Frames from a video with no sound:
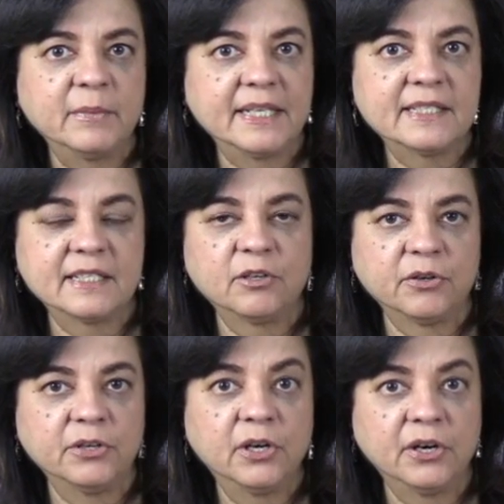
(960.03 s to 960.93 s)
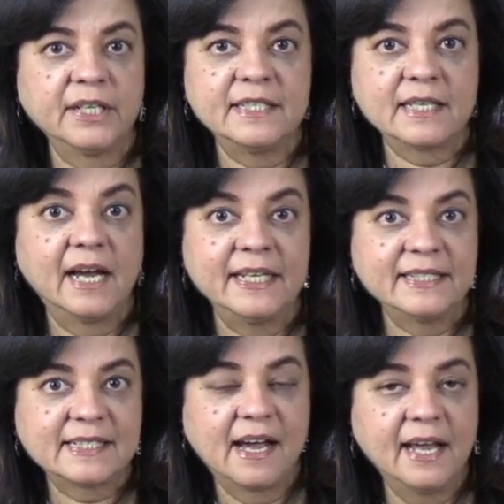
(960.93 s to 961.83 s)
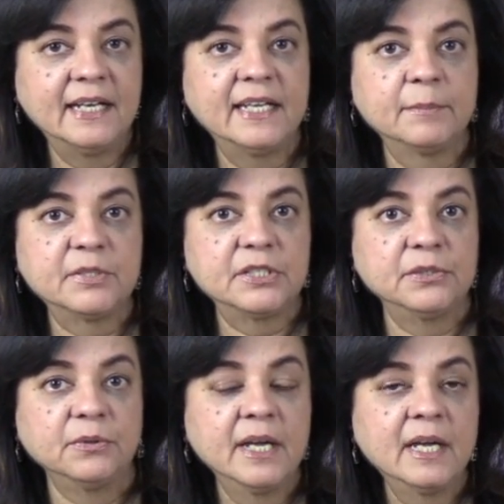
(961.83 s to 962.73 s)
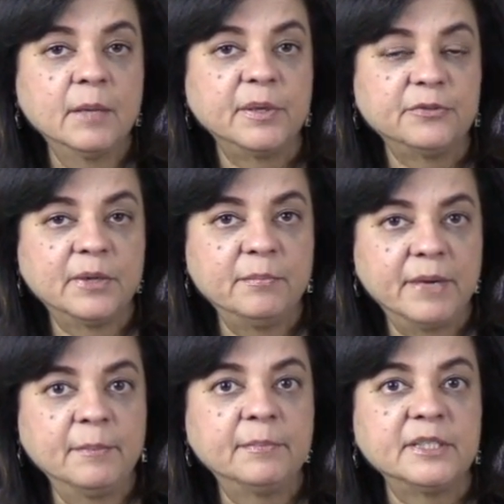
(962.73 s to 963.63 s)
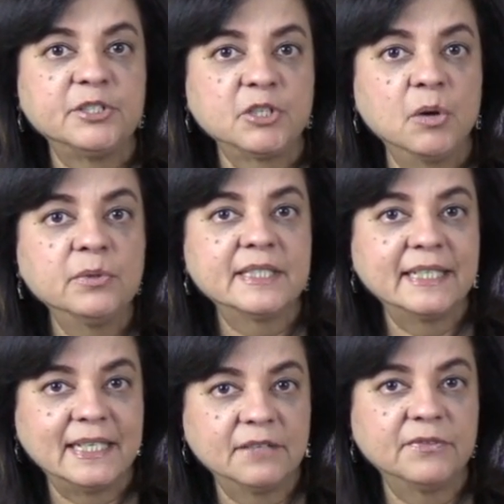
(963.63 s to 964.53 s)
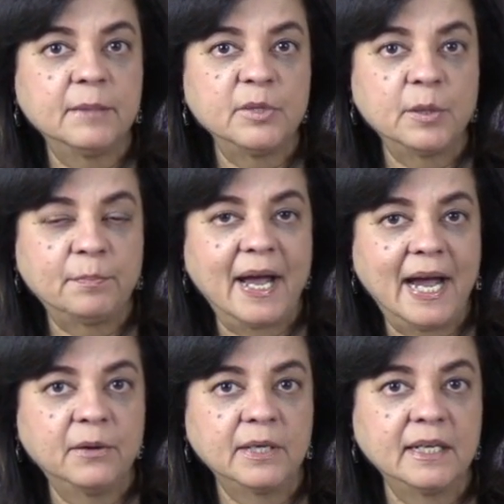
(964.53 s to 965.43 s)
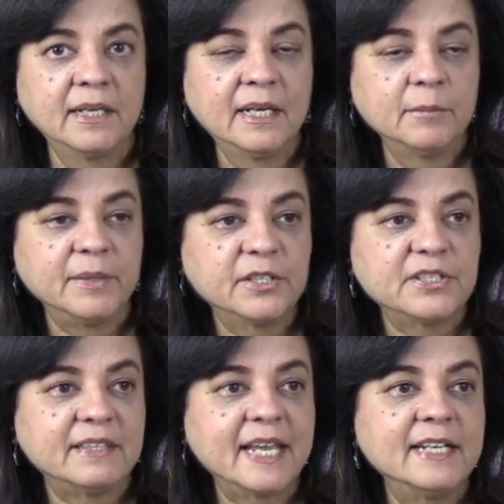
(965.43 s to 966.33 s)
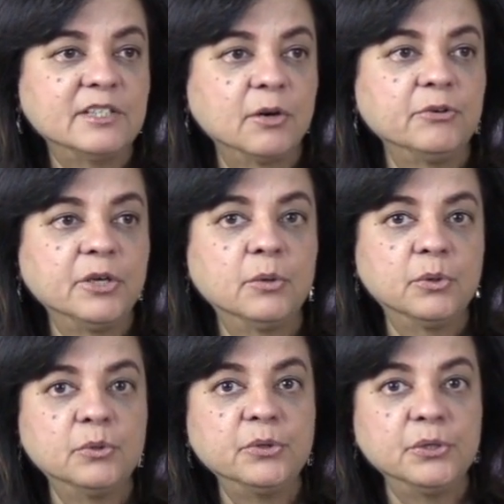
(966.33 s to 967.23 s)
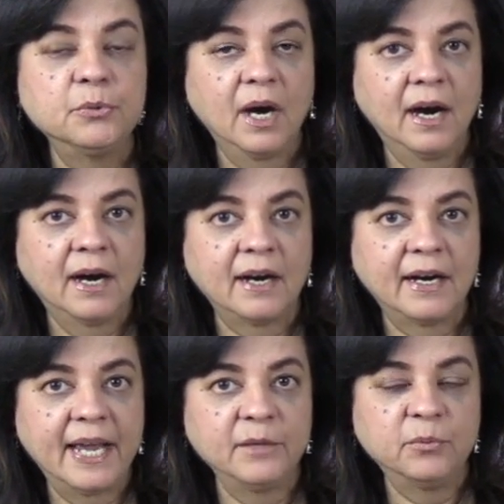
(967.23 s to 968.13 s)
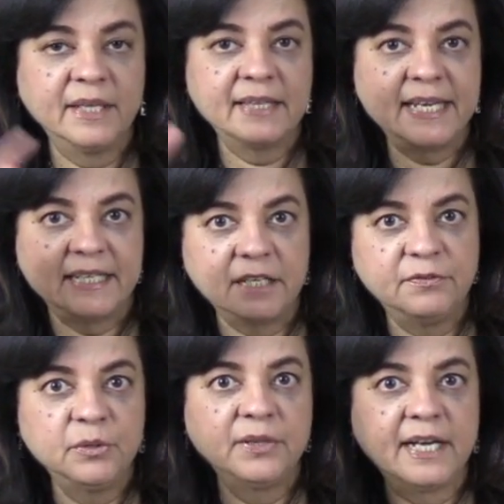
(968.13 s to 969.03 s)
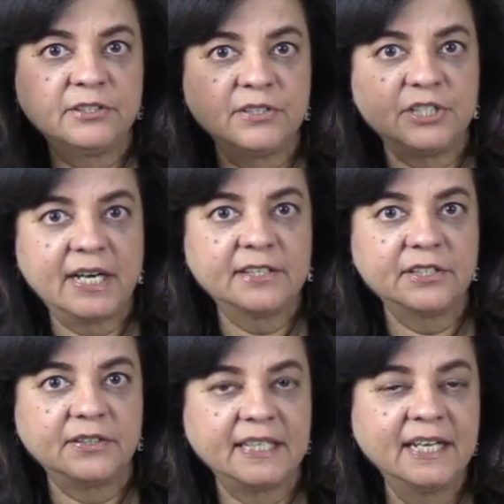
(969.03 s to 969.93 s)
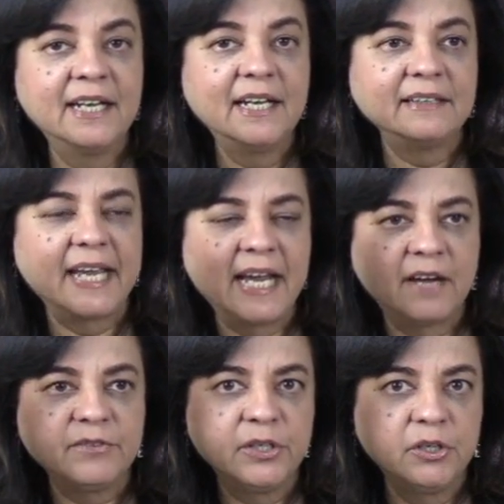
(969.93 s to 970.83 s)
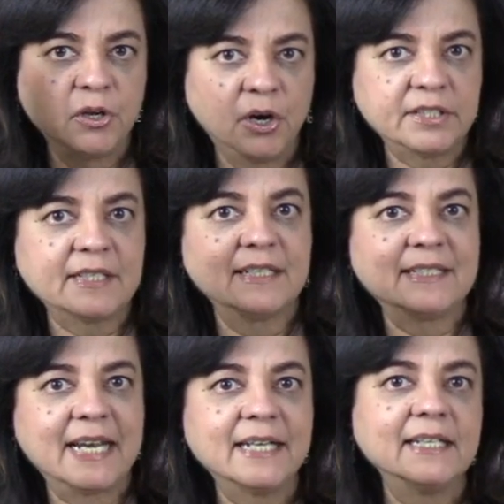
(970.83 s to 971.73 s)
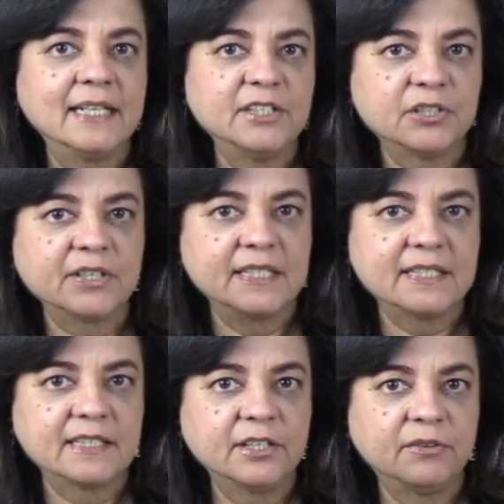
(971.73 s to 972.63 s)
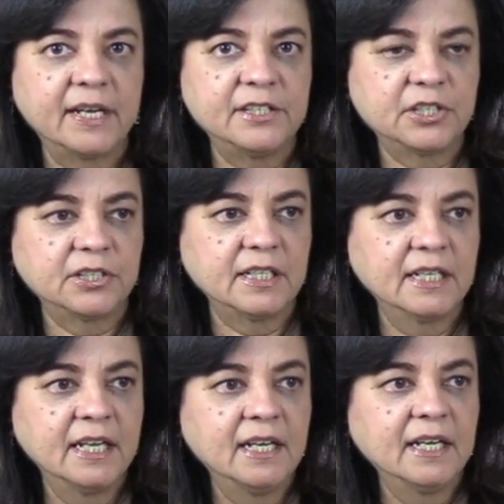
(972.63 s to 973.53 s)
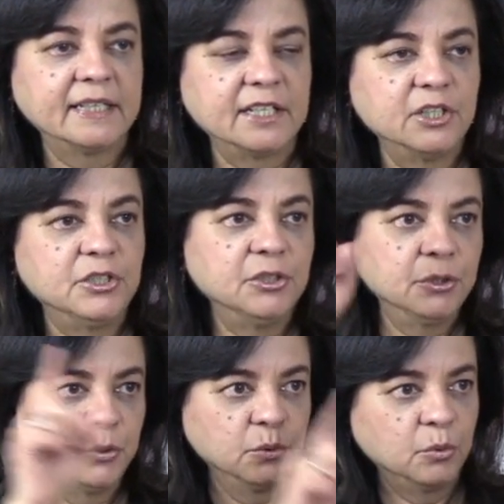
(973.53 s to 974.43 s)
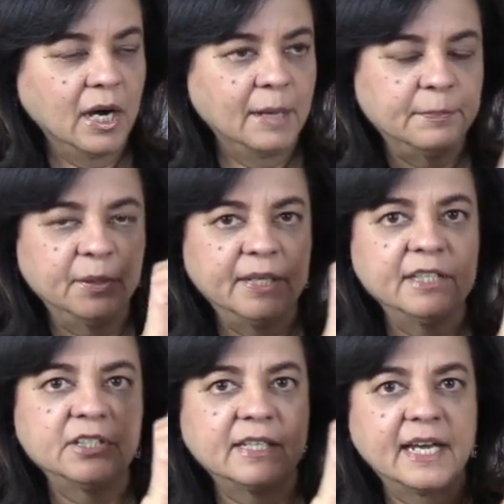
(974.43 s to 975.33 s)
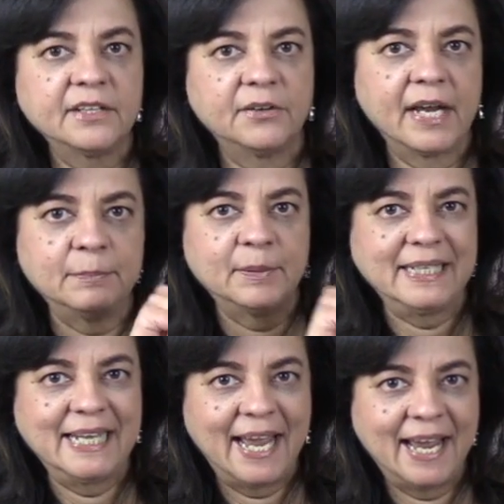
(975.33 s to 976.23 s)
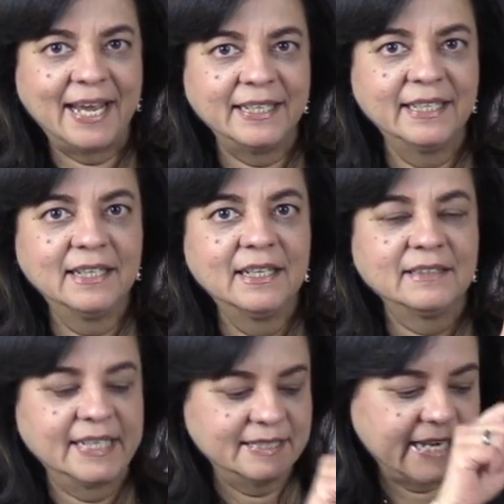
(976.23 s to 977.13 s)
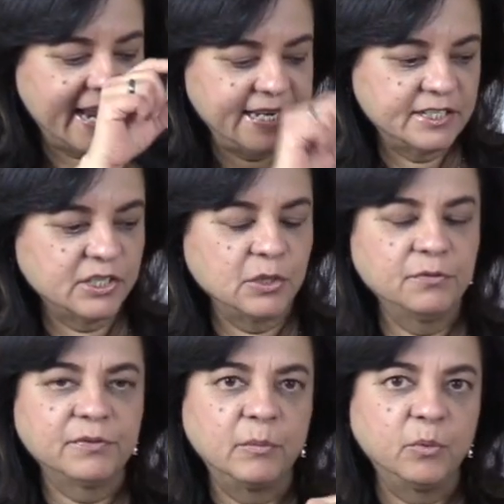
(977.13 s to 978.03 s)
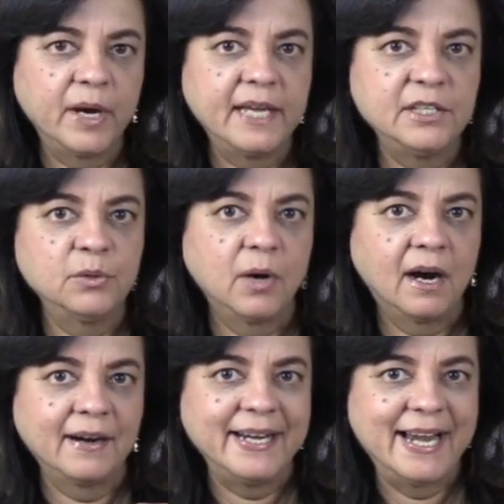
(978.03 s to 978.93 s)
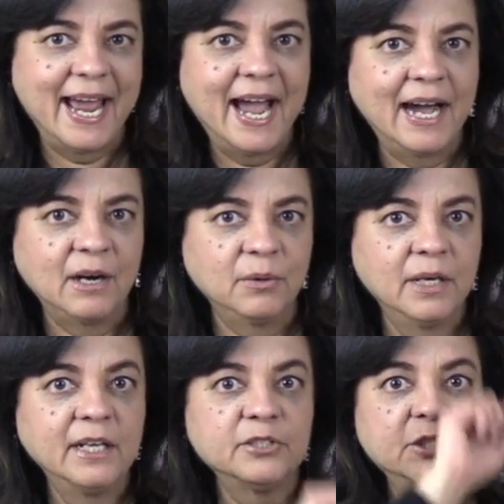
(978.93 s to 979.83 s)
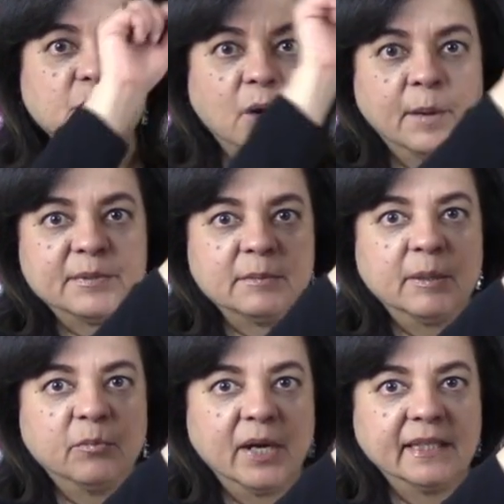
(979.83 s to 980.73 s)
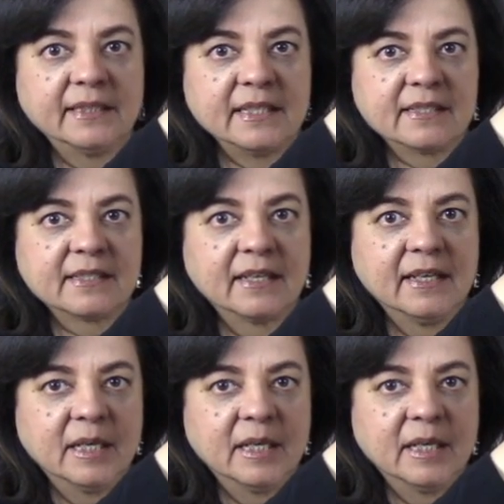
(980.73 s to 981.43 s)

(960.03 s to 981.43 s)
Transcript: the medicine or not is entirely up to you. But remember, don't give them your power because they don't know who you are. And when they give you their trajectory, they have not taken into consideration that you are putting together a plan that takes you from where you are now to optimum wellness.